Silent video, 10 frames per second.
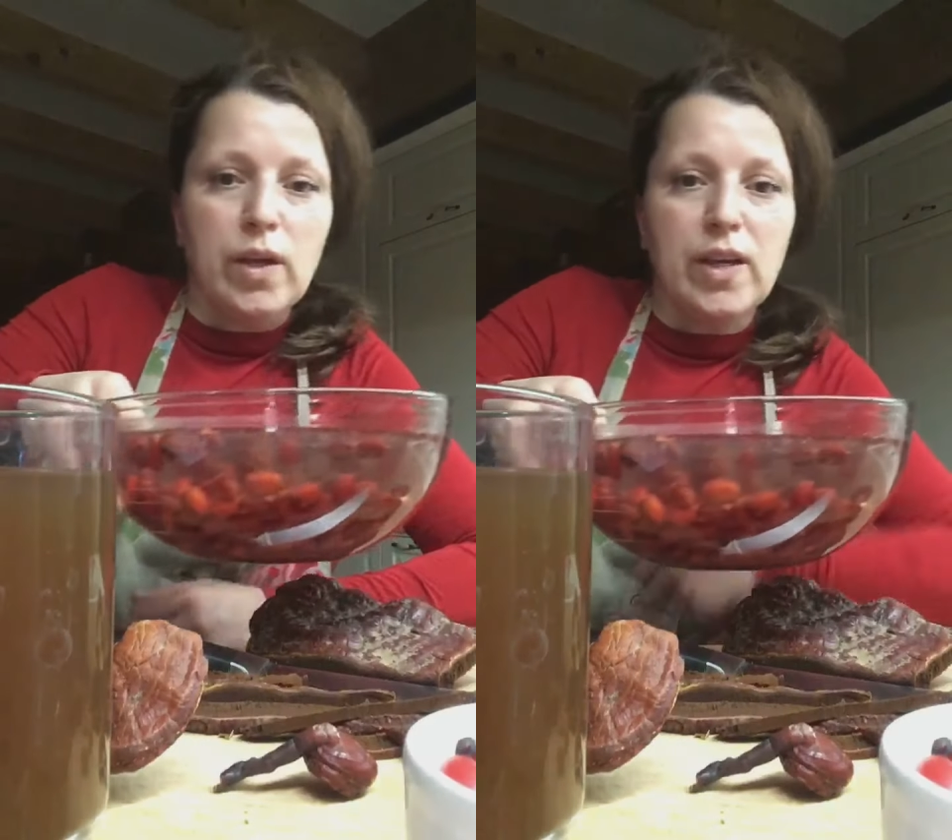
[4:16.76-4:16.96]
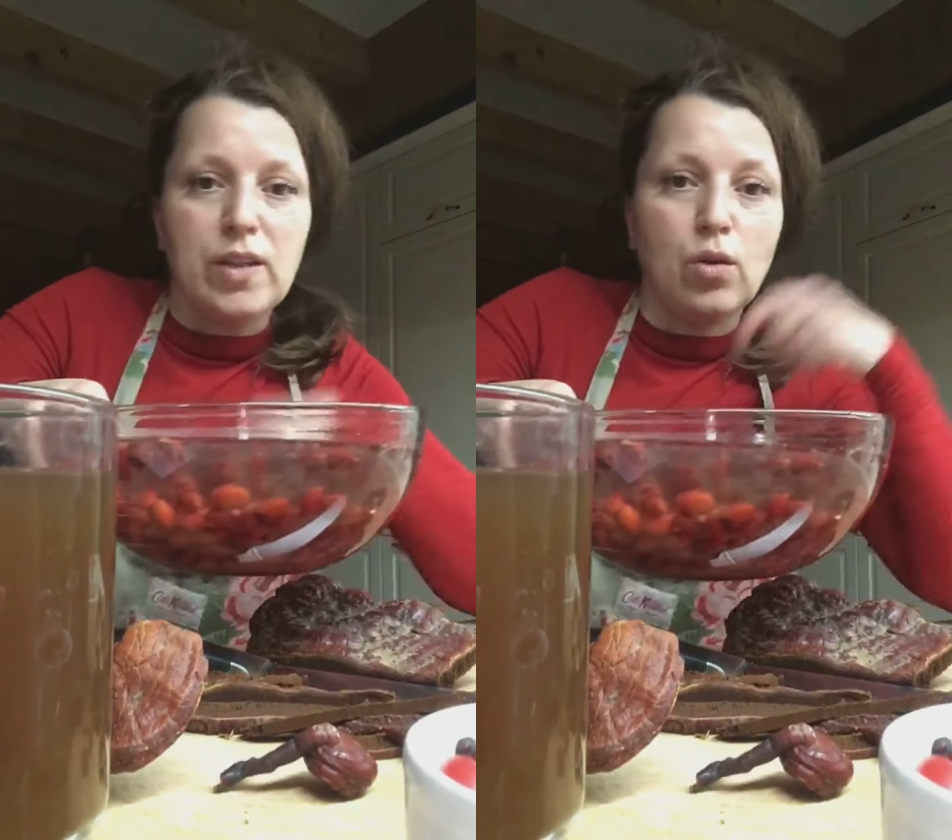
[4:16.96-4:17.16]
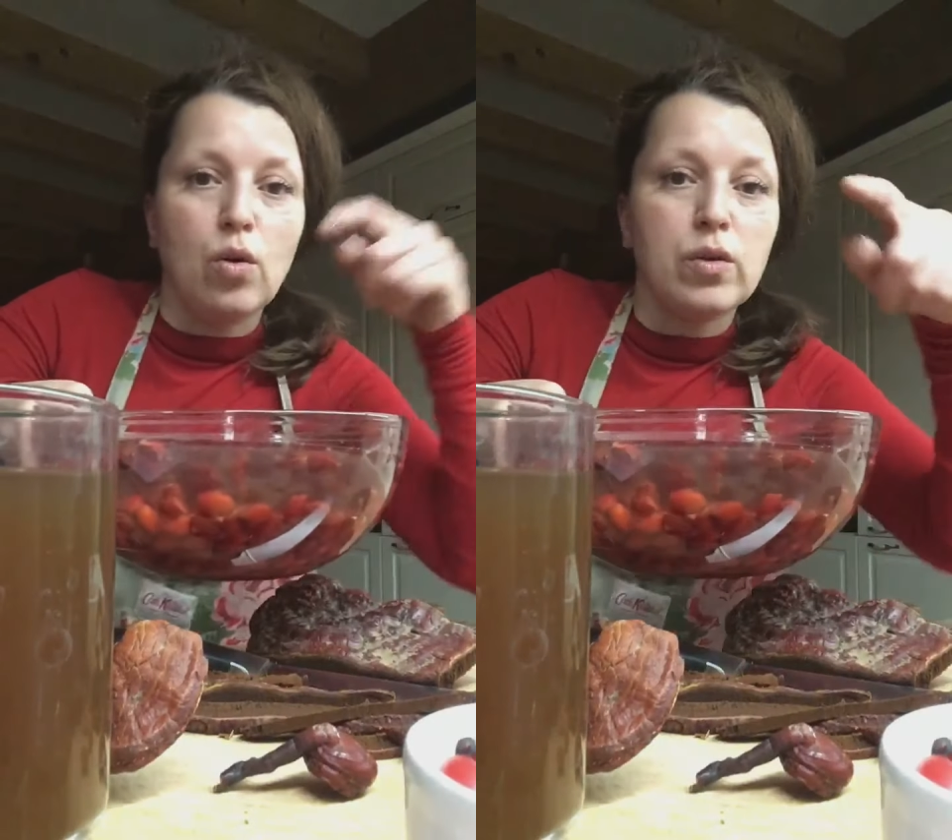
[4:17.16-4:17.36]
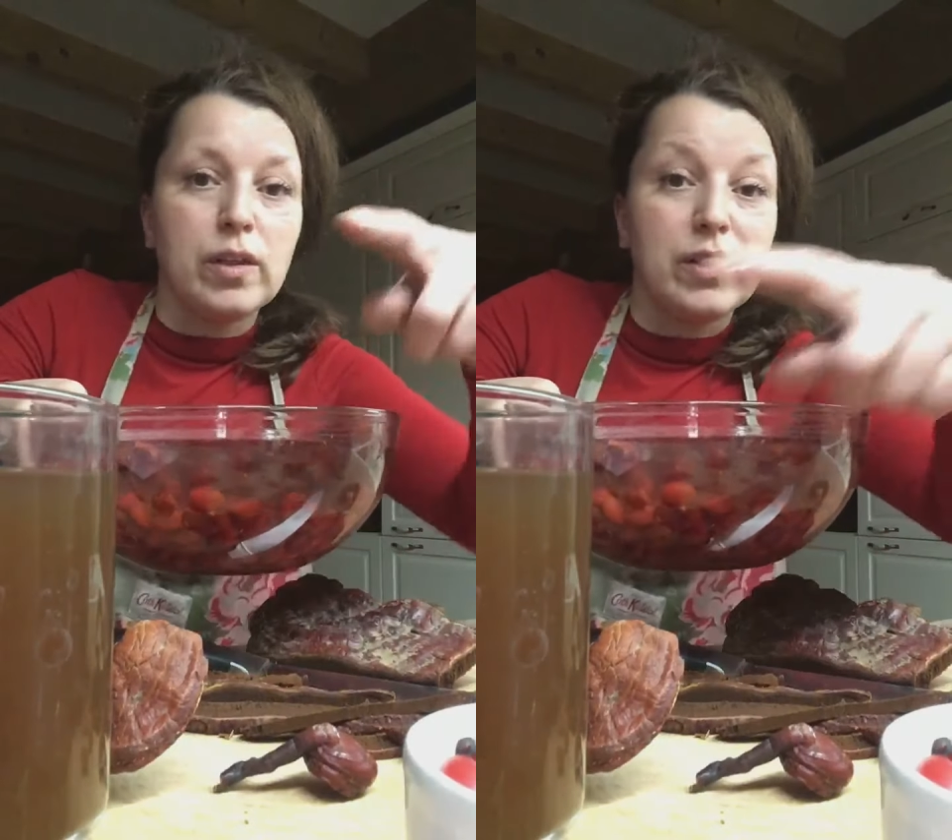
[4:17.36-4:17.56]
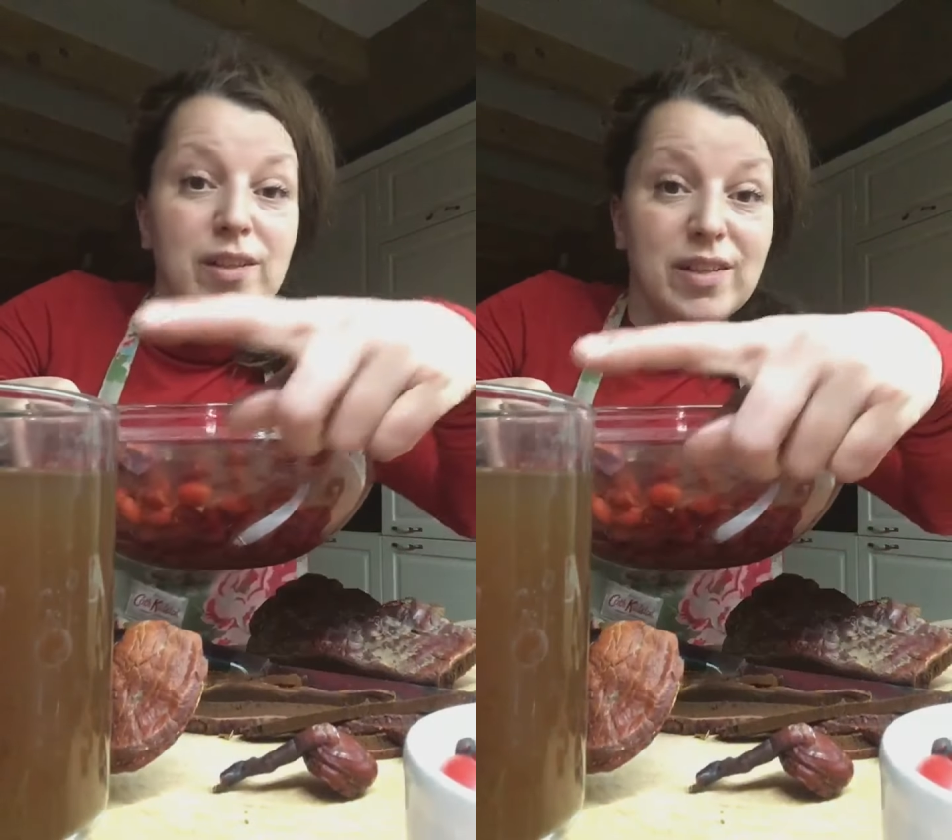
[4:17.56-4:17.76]
in
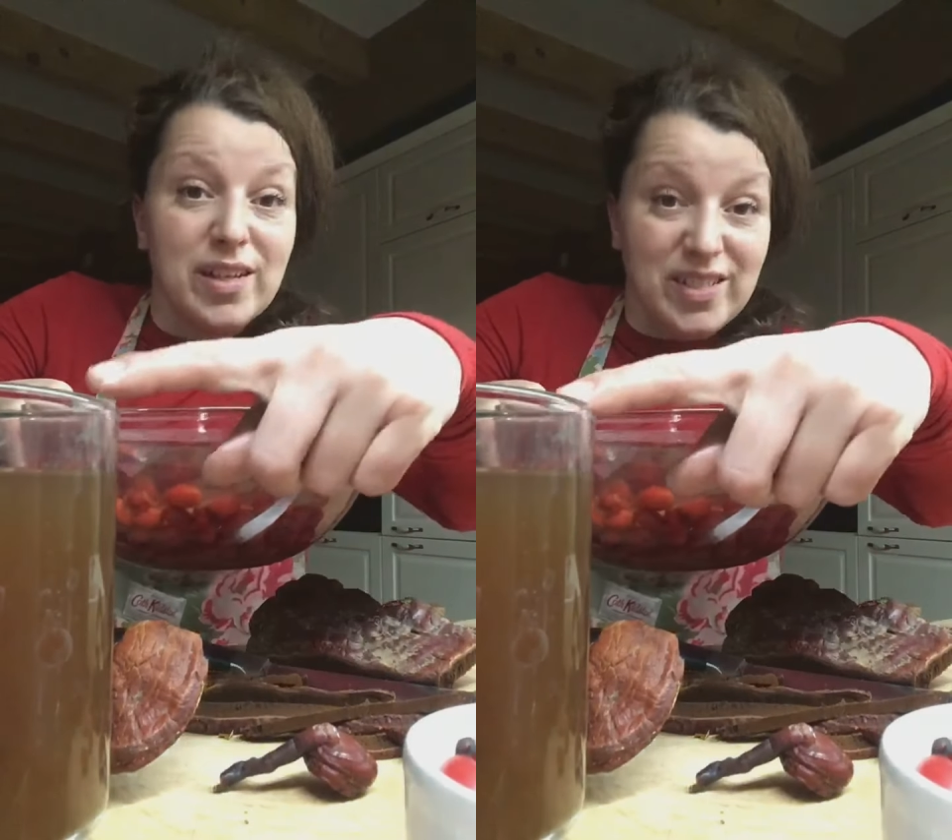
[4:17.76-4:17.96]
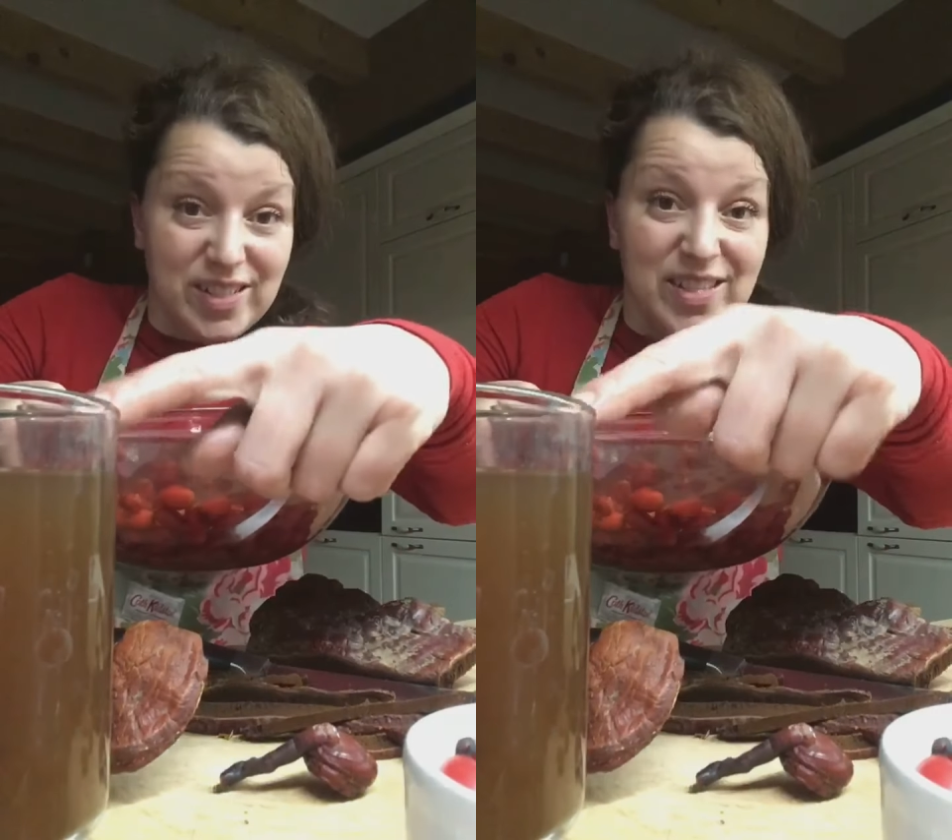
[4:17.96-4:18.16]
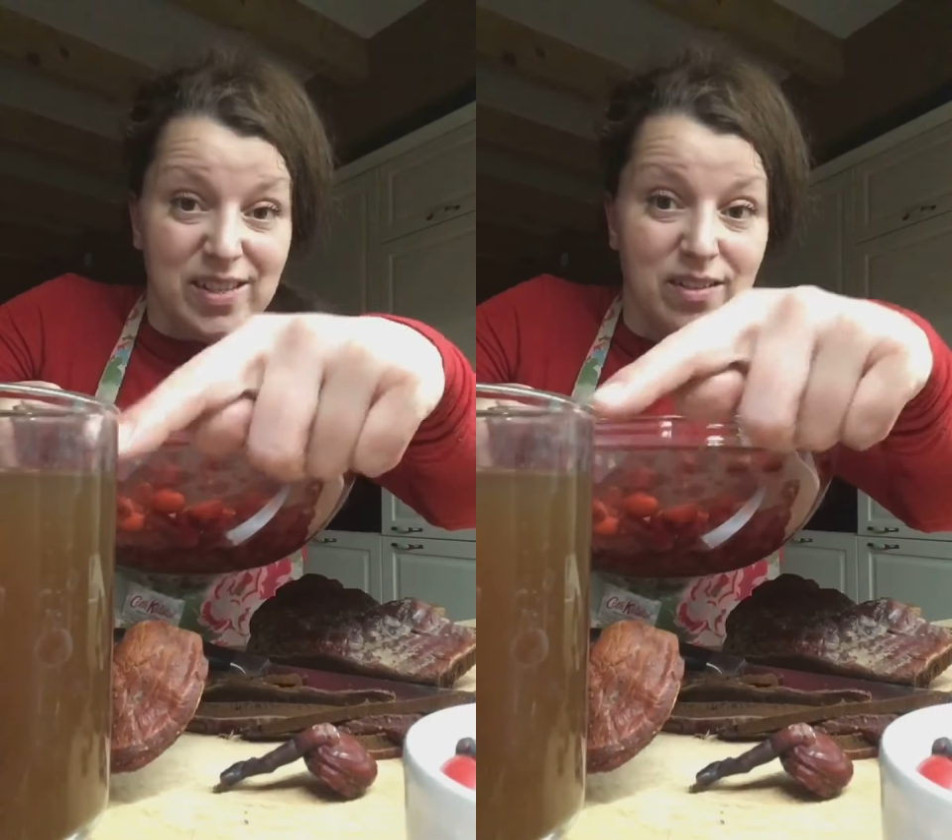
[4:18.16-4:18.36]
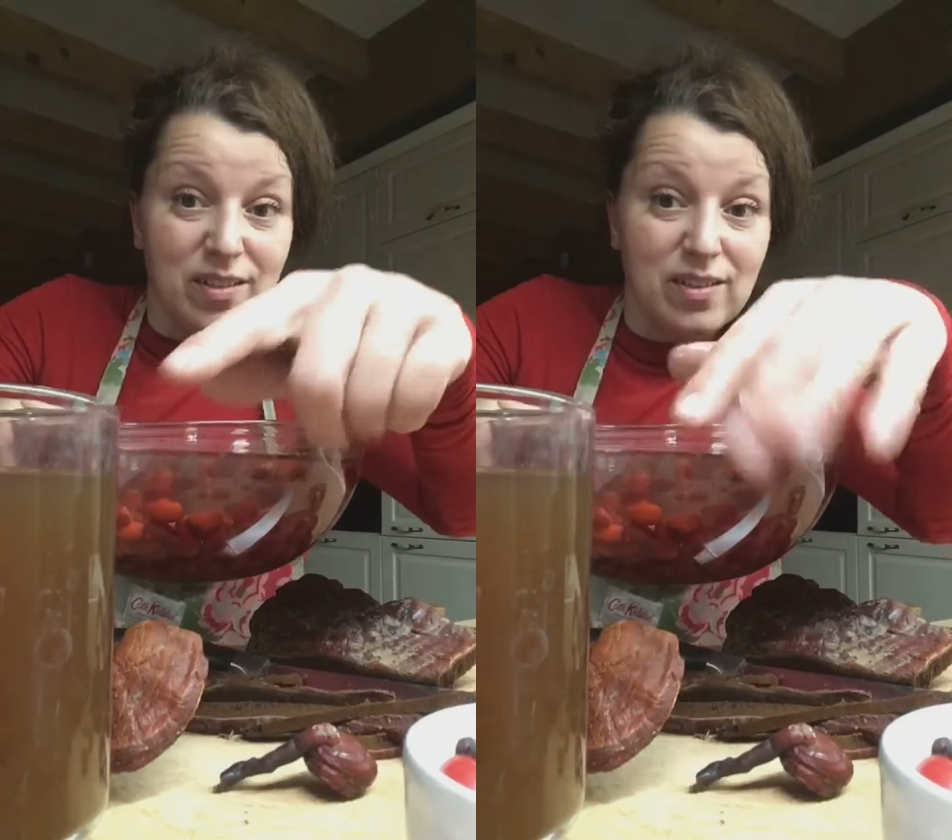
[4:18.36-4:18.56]
already ready